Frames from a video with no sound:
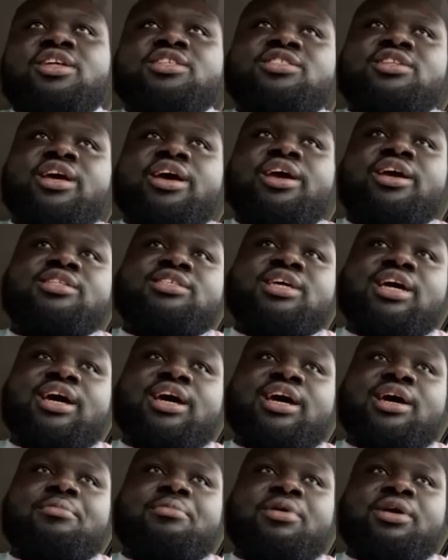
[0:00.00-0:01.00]
this day
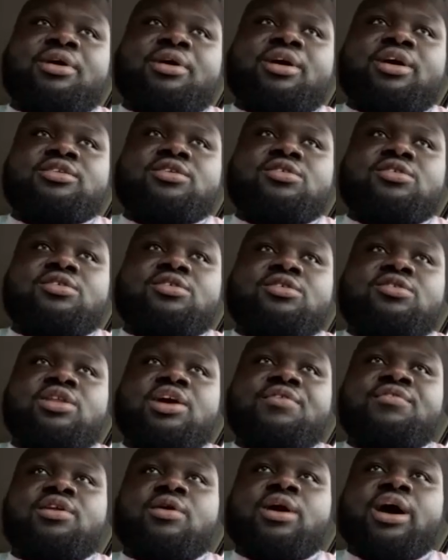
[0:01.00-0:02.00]
time, man. You
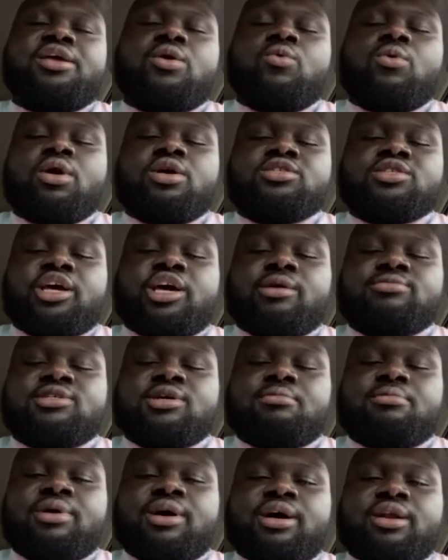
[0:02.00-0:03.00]
never know how your words
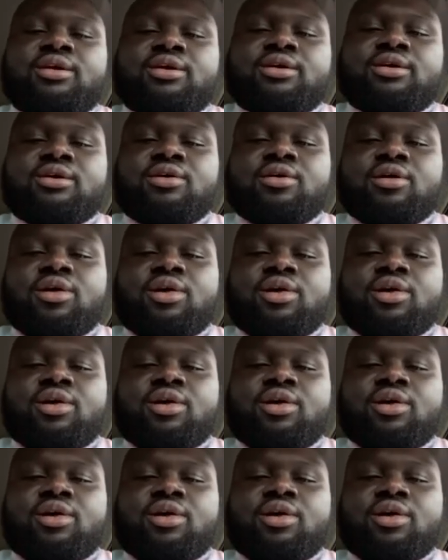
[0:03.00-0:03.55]
can help somebody.